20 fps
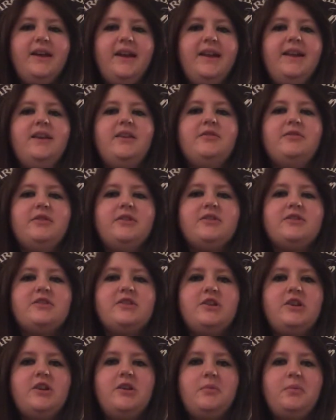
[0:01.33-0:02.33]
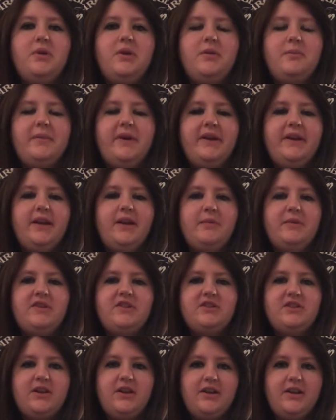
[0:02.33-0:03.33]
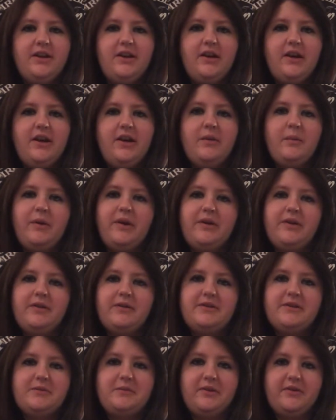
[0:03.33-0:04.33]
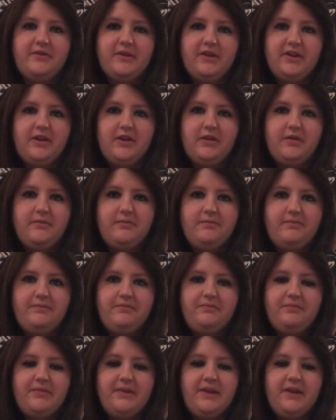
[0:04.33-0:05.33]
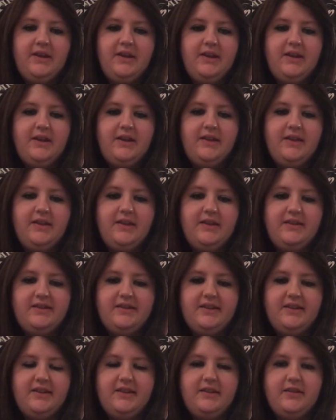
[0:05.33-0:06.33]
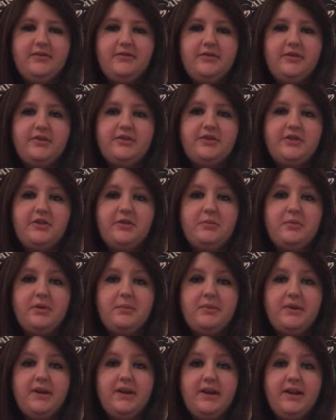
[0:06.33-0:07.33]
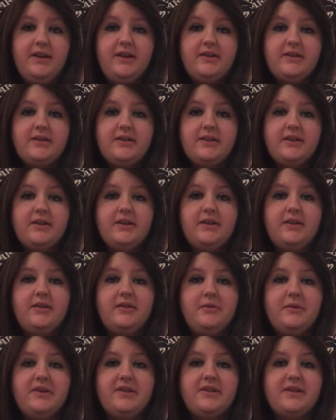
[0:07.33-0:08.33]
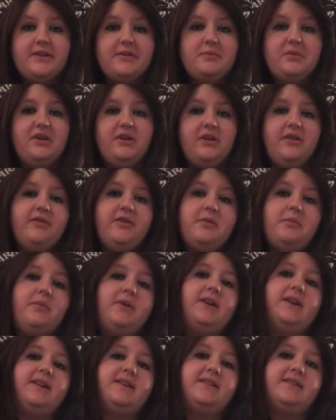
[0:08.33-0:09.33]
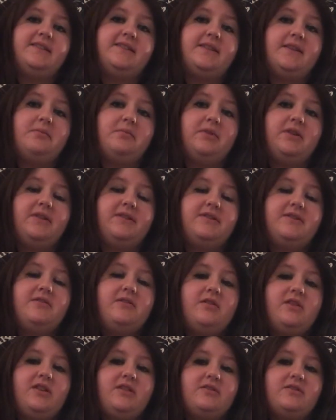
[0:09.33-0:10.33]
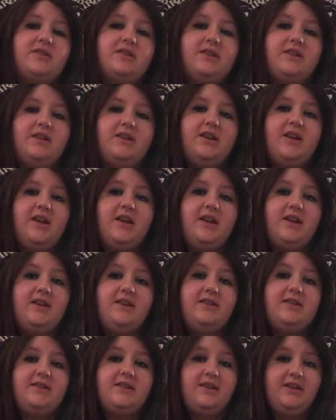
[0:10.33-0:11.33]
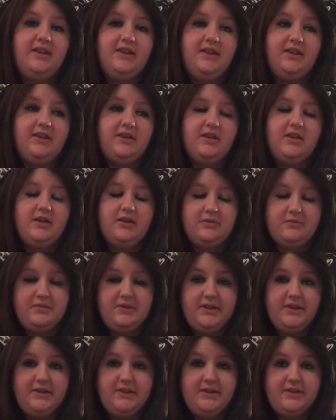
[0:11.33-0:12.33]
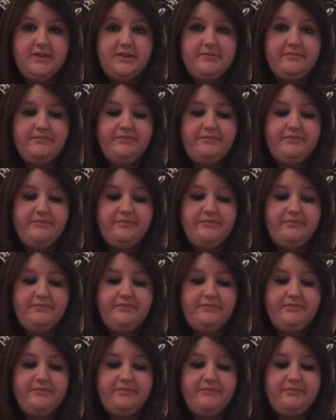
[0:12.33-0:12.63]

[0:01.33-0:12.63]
Hello Flosstube, my name is Charlotte and welcome to my video. This is Flosstube number 8, which is my November and December 2018 update.